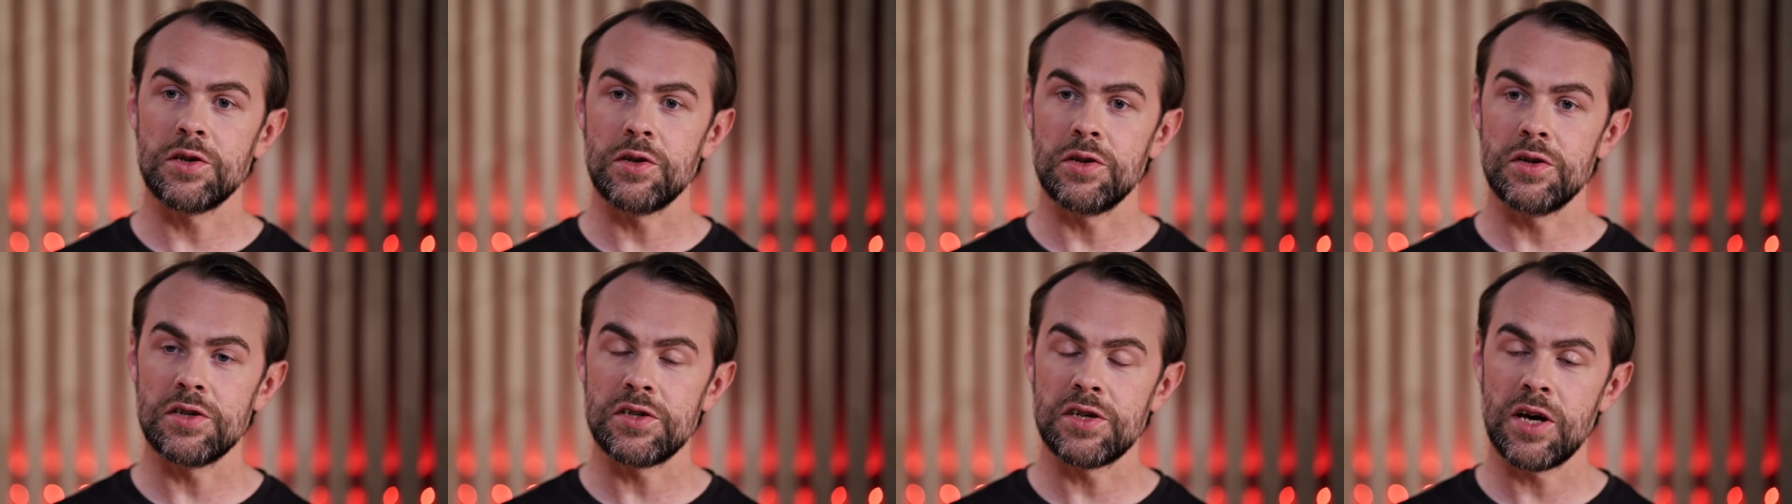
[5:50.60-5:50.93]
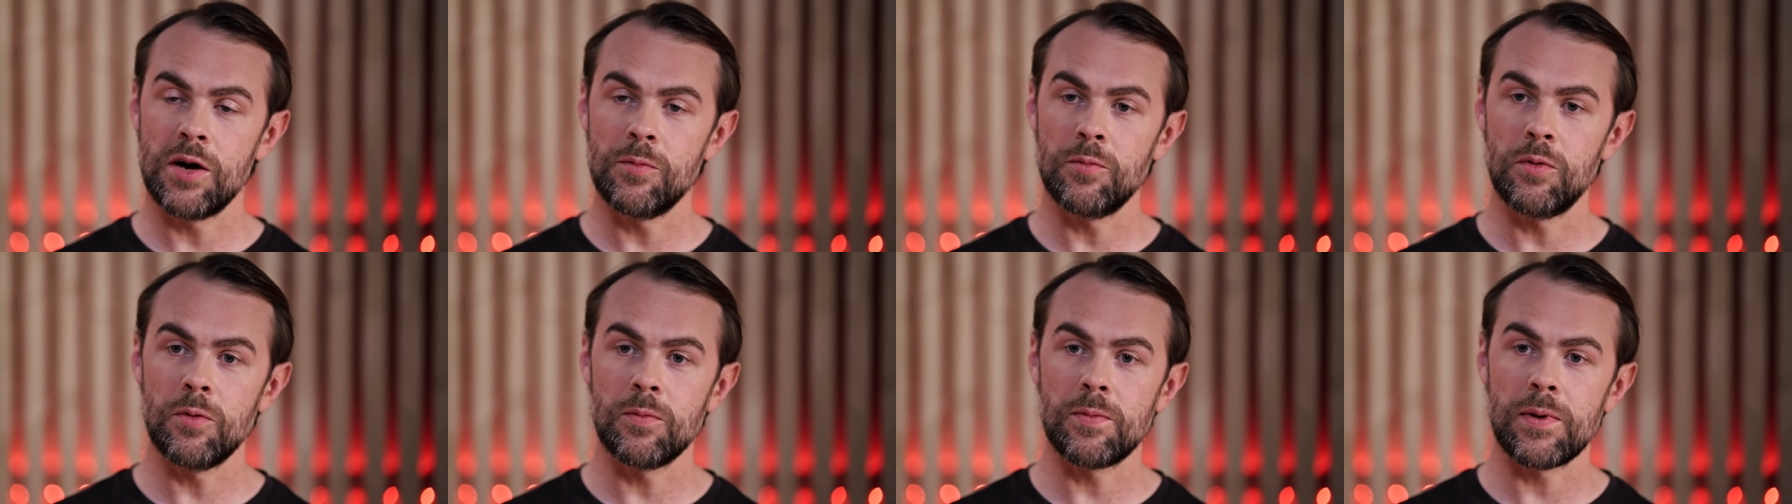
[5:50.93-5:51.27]
so the
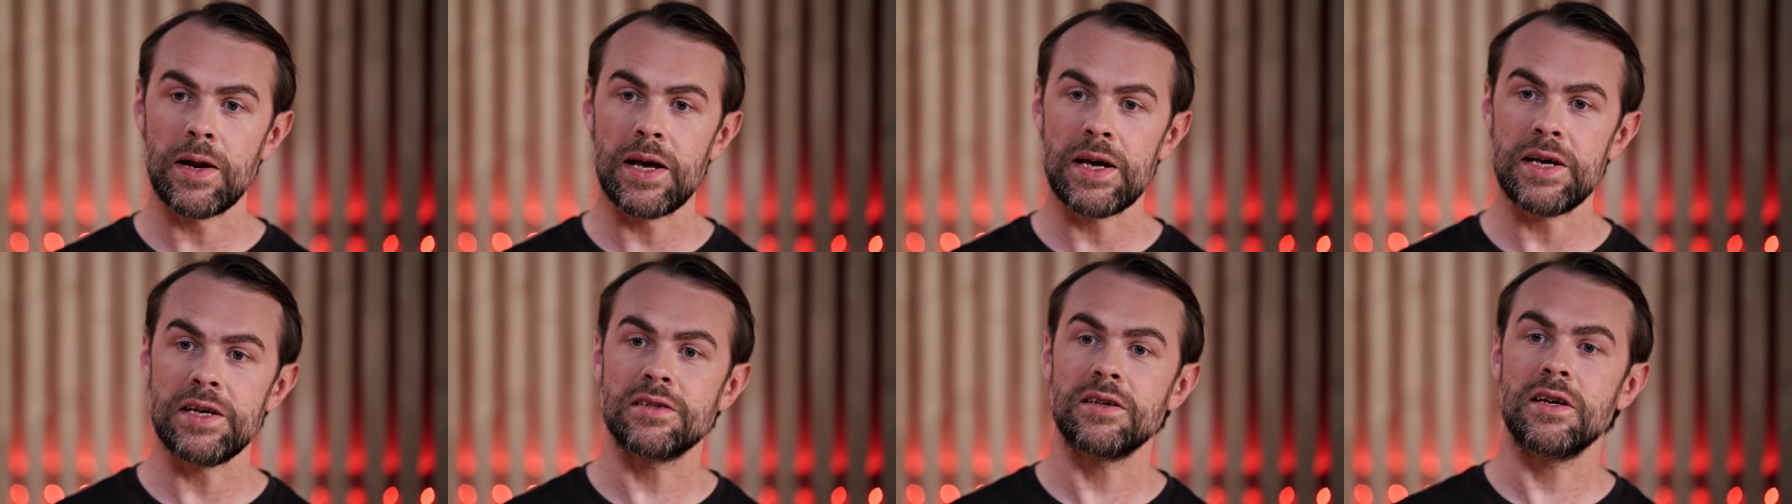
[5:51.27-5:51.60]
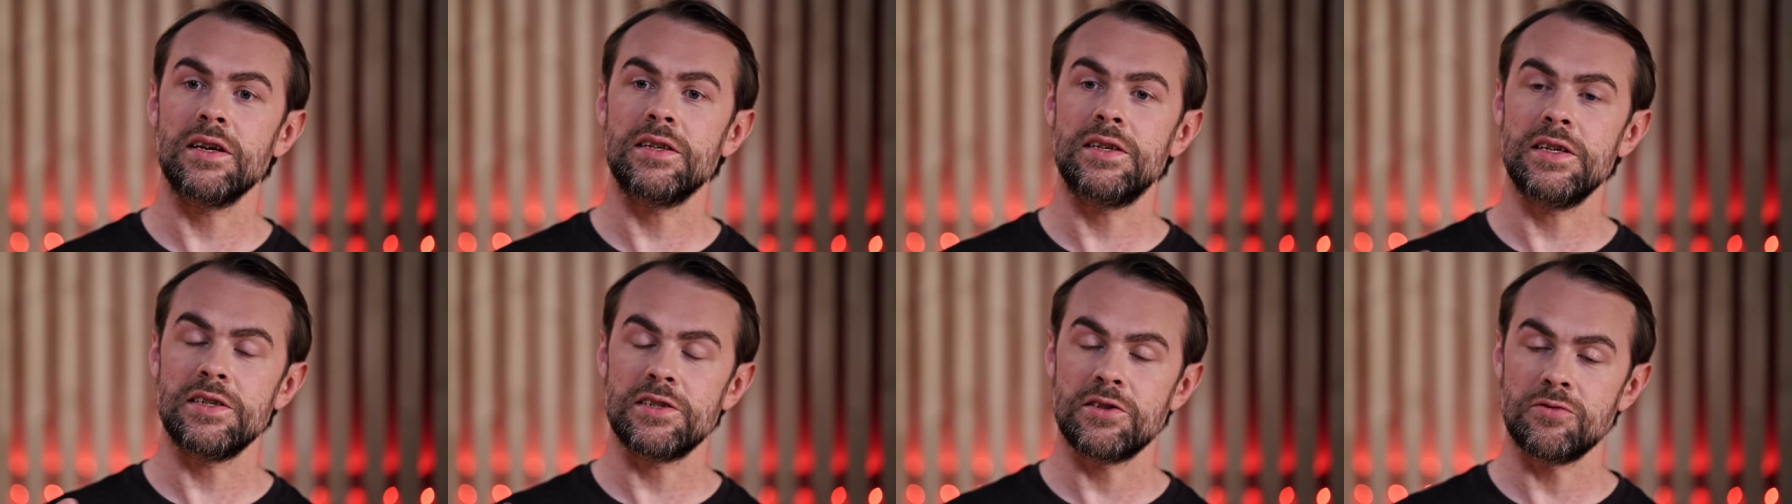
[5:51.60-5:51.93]
sample
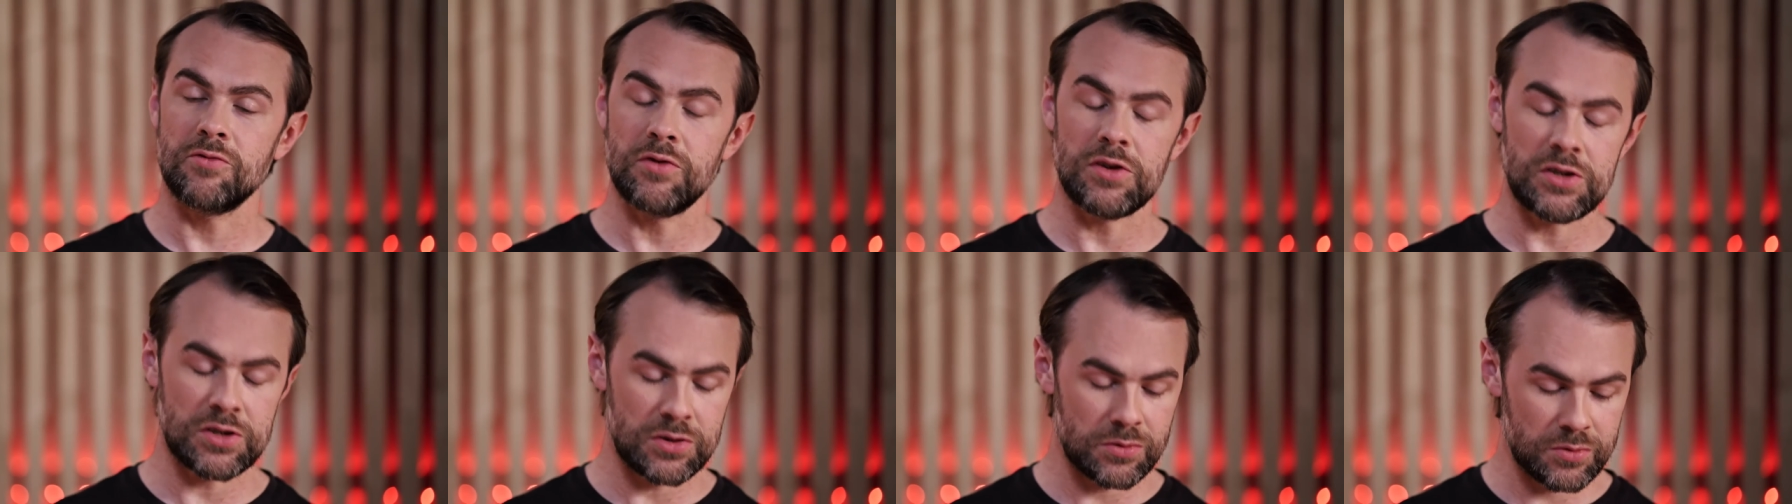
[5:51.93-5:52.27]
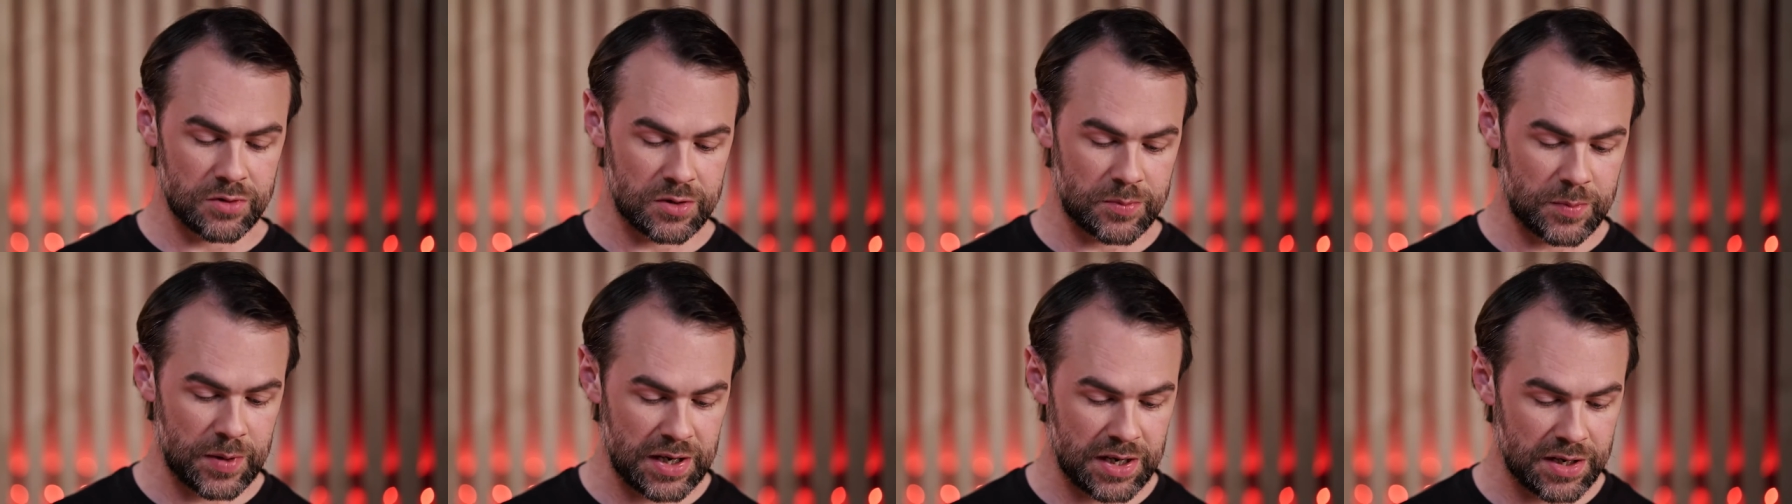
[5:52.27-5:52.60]
plays at its
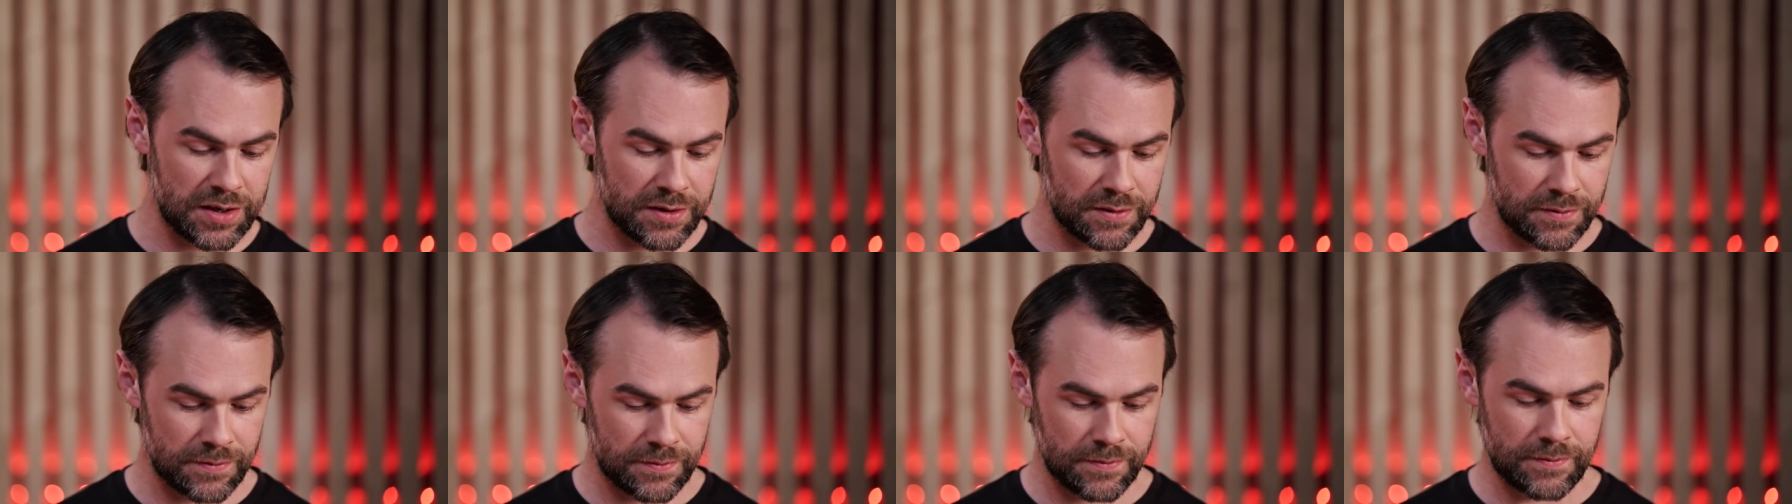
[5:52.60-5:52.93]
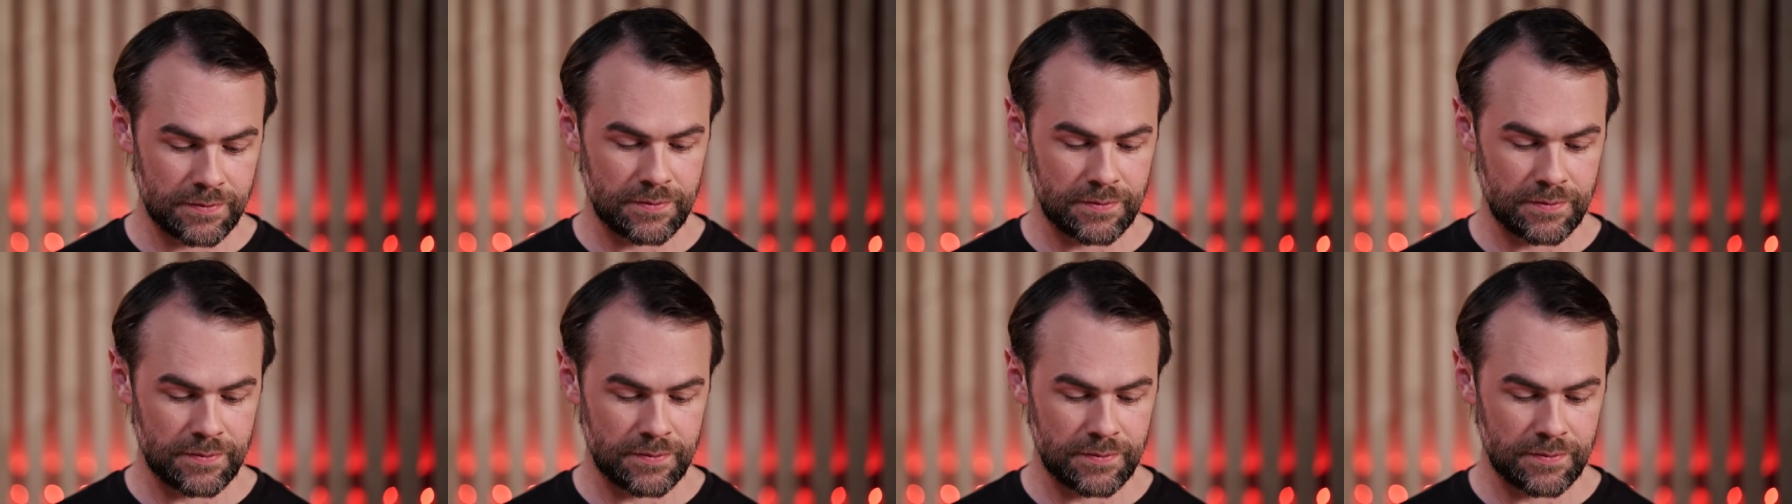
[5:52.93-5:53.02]
original speed.